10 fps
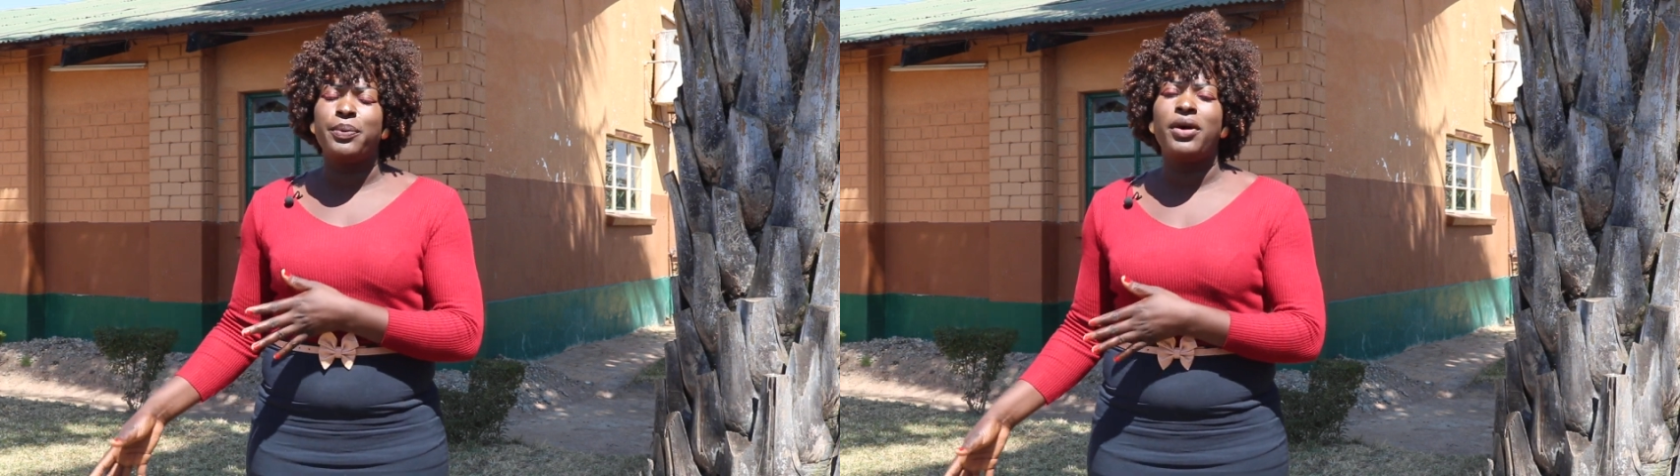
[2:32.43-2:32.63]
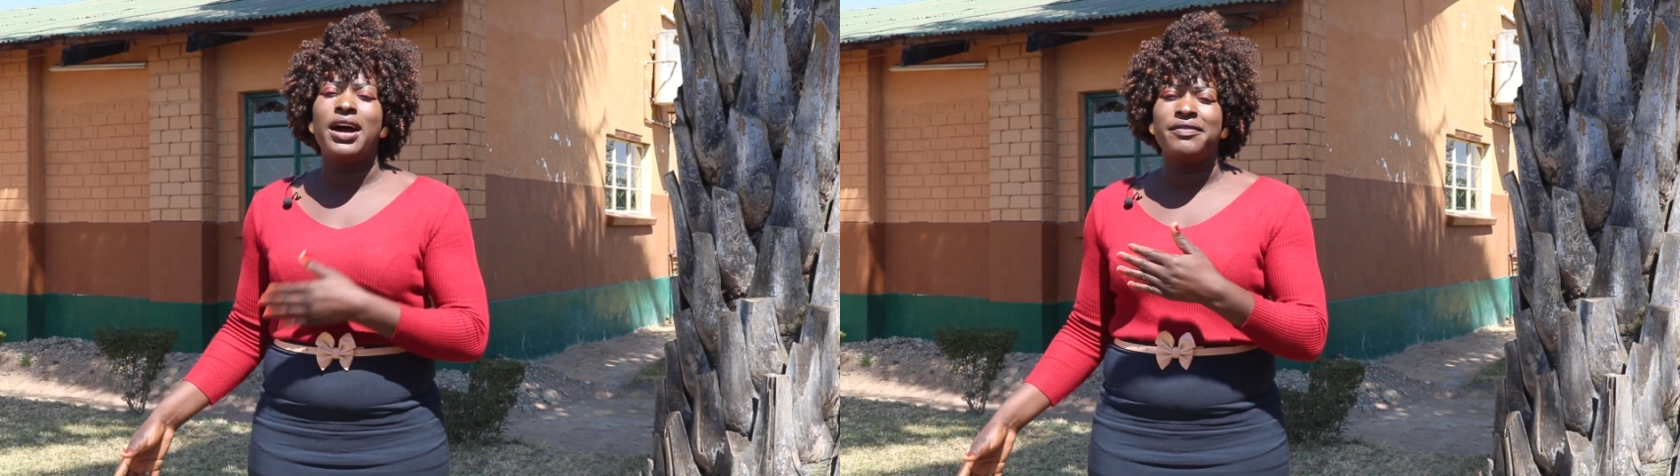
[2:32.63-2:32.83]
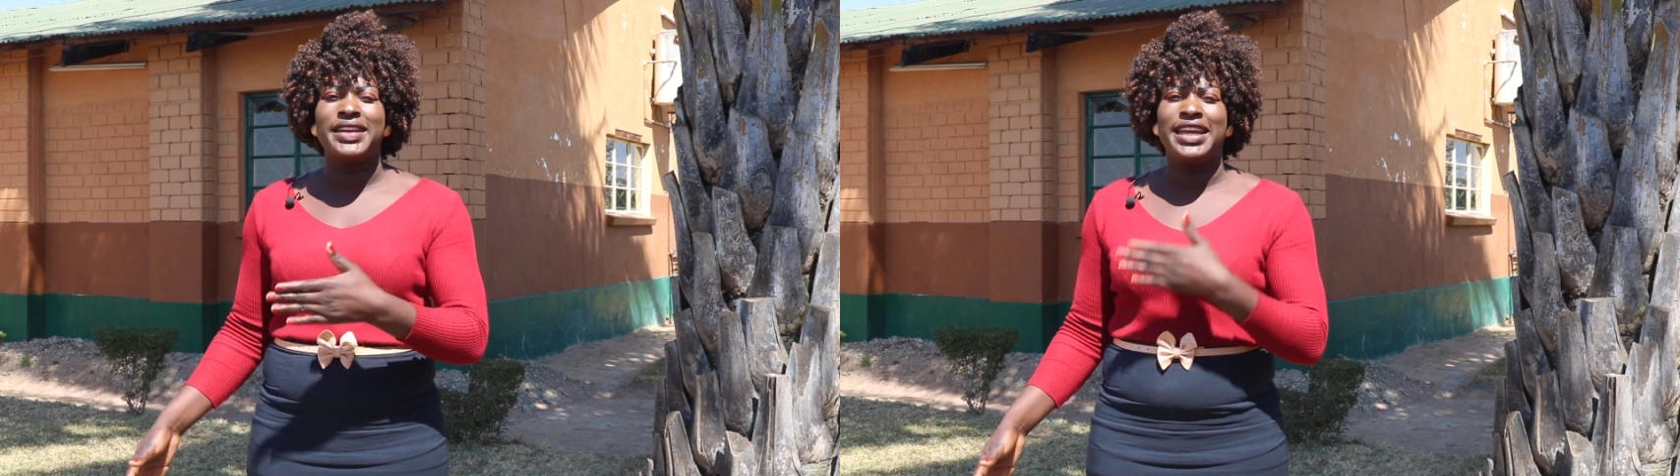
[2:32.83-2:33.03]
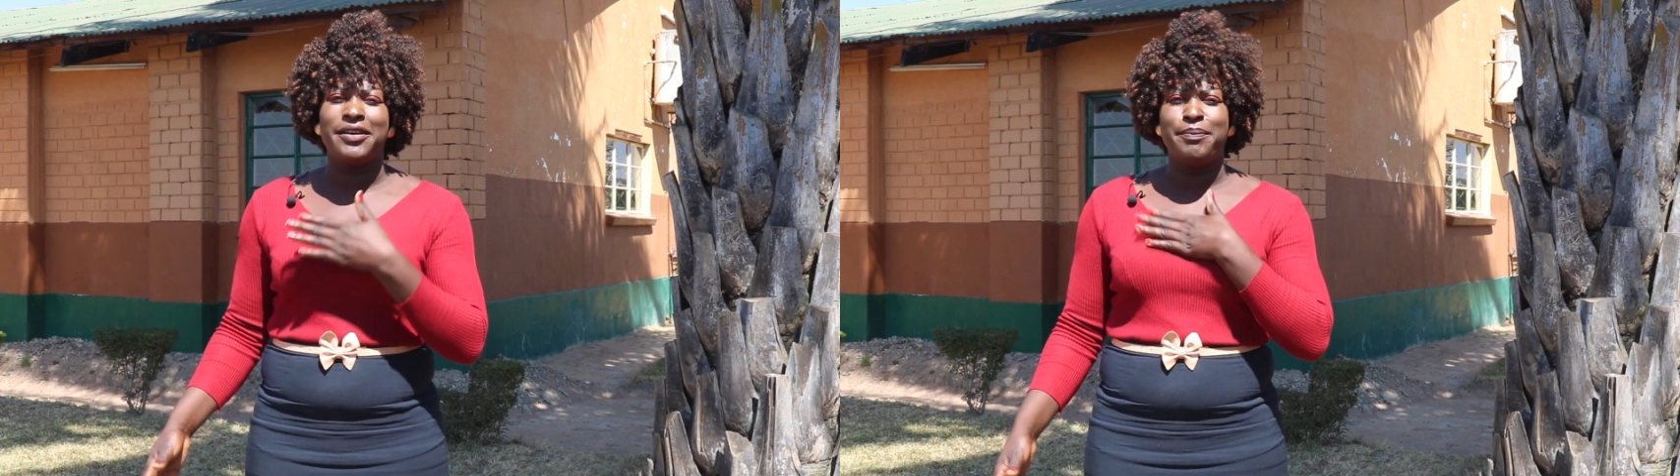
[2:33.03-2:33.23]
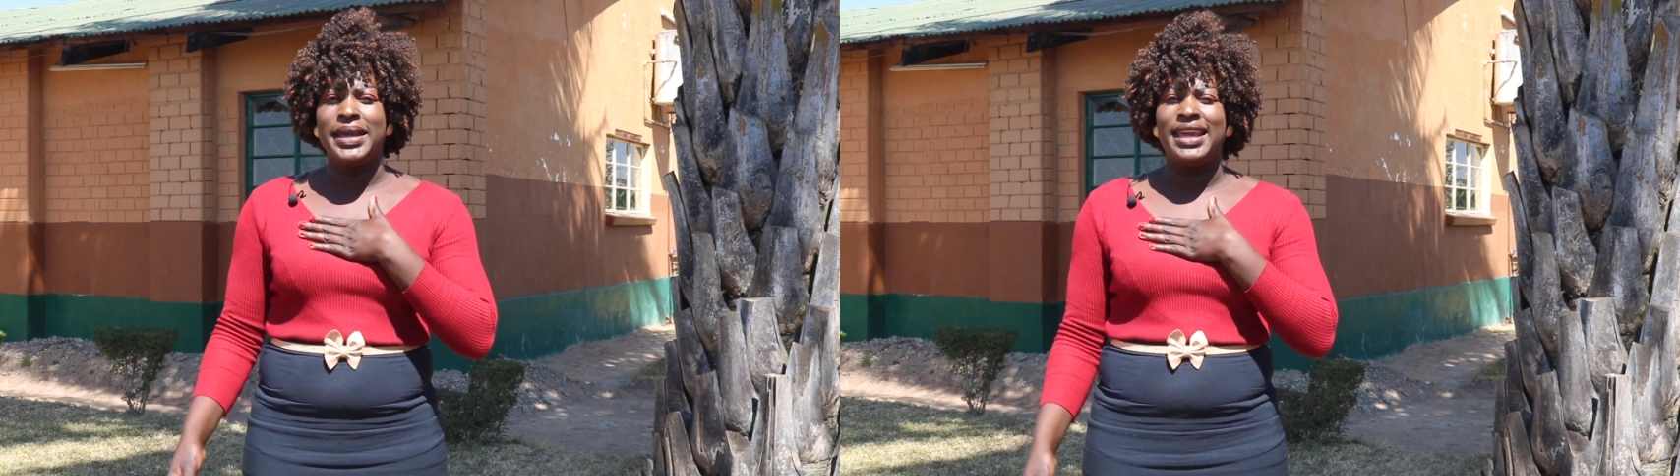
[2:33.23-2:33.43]
people have
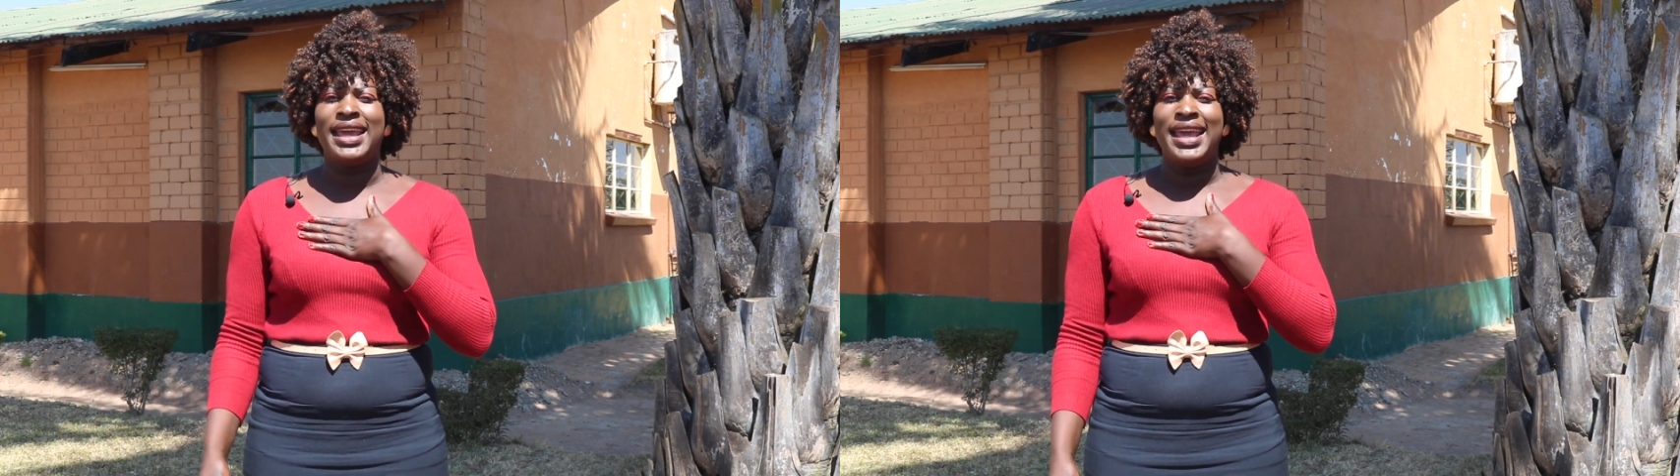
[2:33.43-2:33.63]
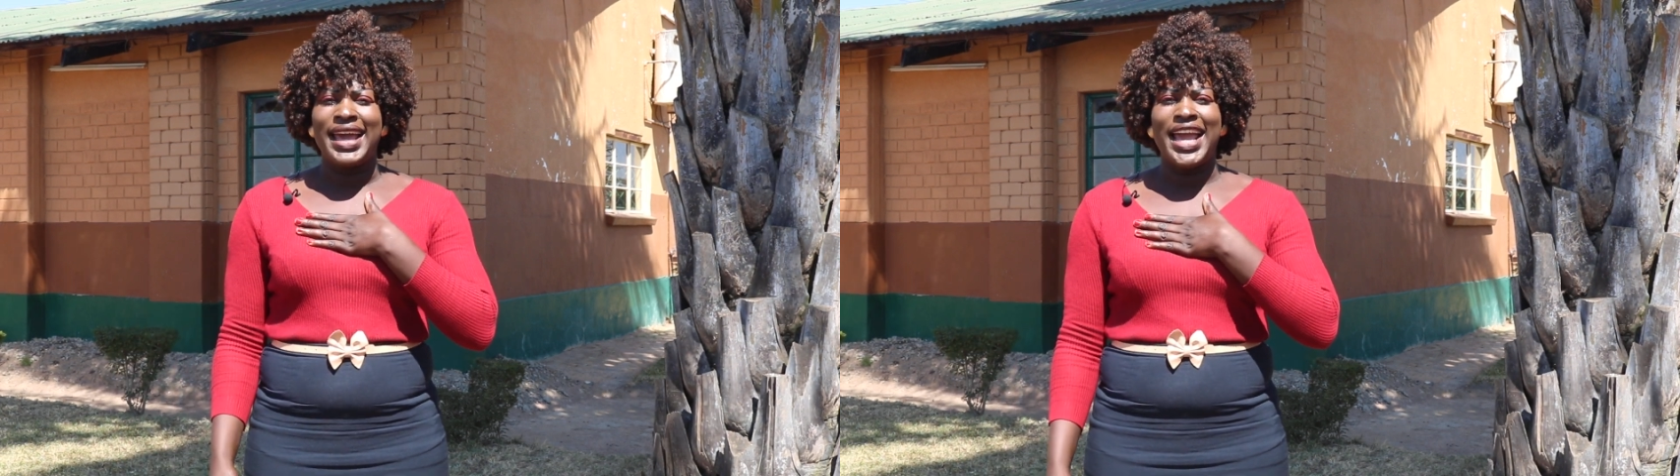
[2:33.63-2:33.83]
like me.